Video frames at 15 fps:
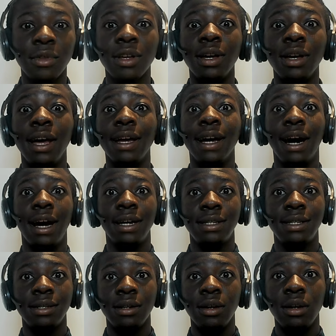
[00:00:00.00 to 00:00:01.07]
Hey
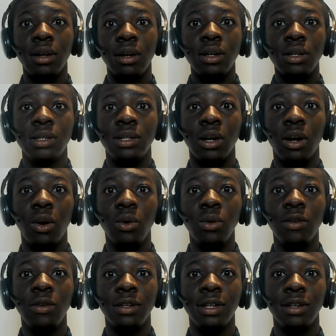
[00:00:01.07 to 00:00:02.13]
guys,
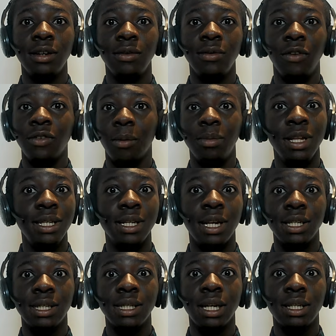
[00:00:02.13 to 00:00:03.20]
so we have completed our
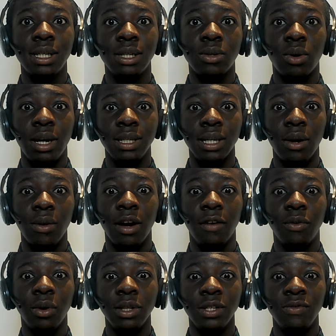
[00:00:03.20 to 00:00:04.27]
success criteria
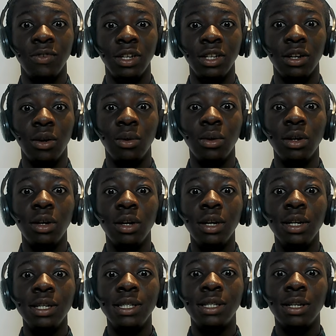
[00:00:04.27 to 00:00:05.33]
for this video.
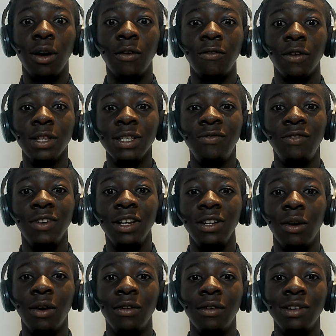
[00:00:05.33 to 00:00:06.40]
So for this
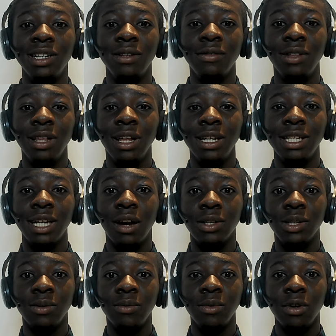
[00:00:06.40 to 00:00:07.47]
video, I already learned how
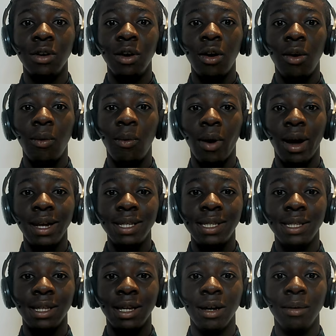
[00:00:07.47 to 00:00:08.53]
to write
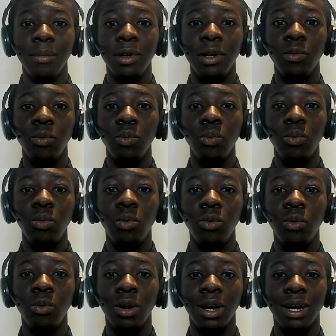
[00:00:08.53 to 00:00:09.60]
them in
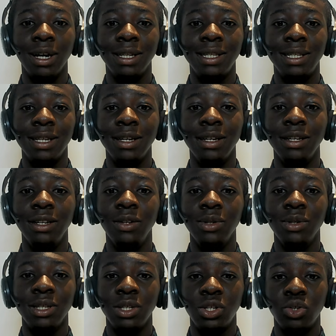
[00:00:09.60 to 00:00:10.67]
words
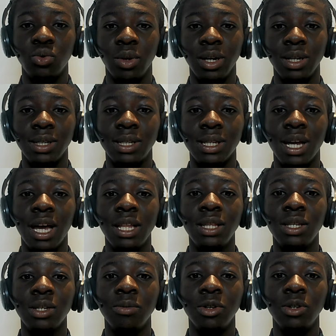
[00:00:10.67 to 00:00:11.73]
using strings. And
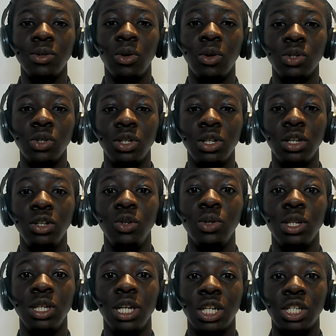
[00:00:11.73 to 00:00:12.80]
this could be also done
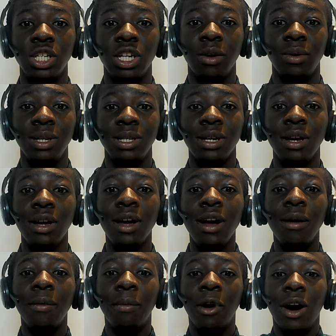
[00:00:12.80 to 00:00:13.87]
using dictionaries.
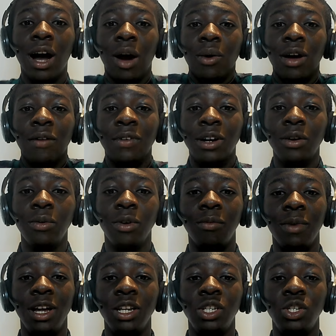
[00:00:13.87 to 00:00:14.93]
But however, we have
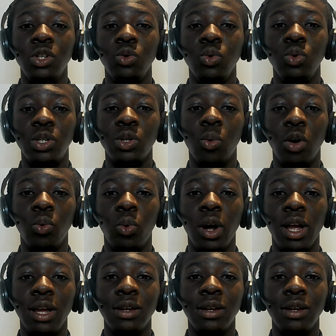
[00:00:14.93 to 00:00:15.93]
managed to do it one way.